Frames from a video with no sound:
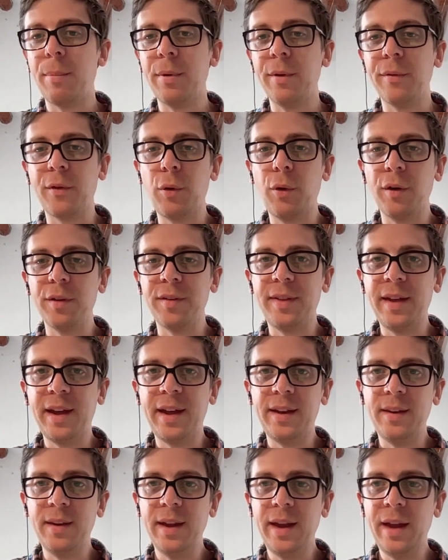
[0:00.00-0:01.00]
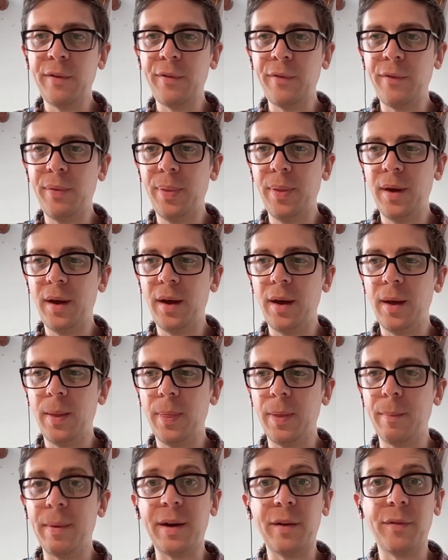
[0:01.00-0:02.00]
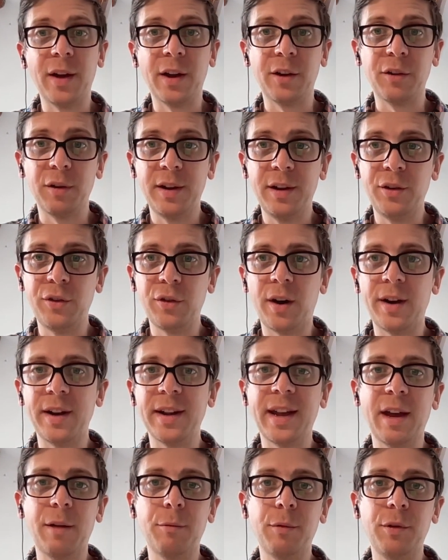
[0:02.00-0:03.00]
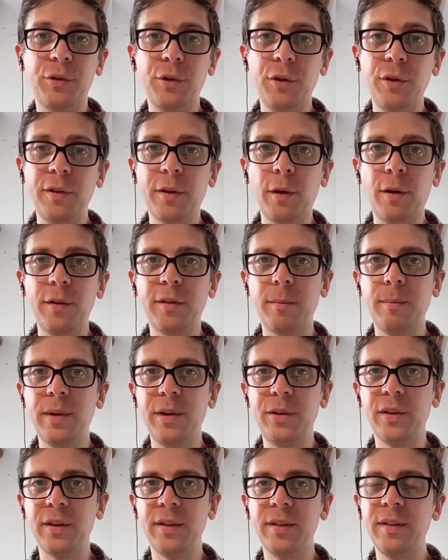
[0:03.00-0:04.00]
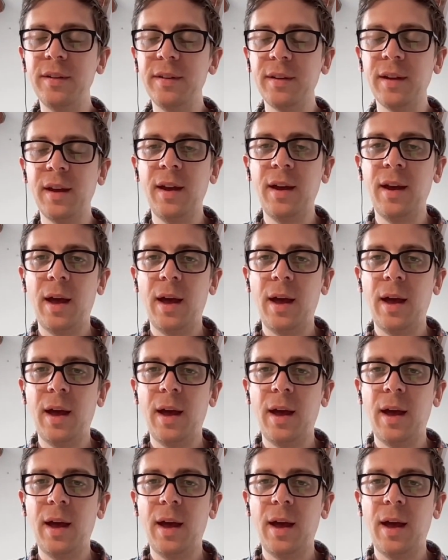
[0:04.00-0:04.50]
But of course, then if the manufacturer in China can reduce those emissions,